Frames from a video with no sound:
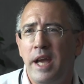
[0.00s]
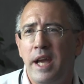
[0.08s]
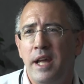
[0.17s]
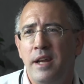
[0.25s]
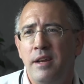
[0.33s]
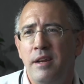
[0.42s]

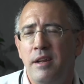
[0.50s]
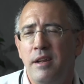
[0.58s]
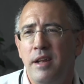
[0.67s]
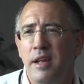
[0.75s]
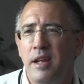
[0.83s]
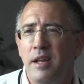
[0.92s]
And
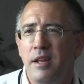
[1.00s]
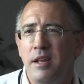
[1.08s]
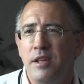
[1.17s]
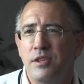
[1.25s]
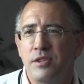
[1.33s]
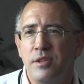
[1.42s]

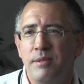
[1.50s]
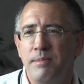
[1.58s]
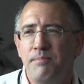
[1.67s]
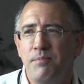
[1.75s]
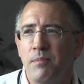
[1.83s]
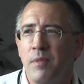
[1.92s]
it's
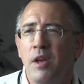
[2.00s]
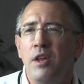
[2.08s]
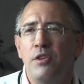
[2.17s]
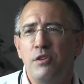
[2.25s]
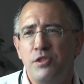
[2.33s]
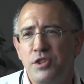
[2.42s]

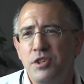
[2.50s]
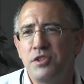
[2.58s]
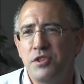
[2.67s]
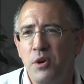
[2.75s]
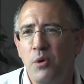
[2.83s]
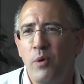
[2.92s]
there's
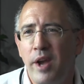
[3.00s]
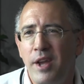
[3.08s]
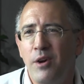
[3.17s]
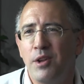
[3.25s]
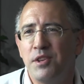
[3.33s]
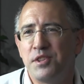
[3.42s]
just no
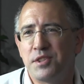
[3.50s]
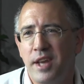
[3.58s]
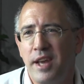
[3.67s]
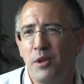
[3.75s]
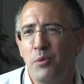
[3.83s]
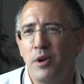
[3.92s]
way on the
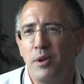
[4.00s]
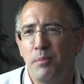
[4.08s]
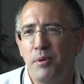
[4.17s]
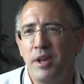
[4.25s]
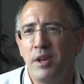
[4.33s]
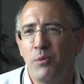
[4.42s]
scale where
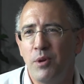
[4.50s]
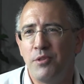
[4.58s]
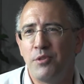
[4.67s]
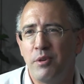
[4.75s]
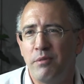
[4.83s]
you're putting in one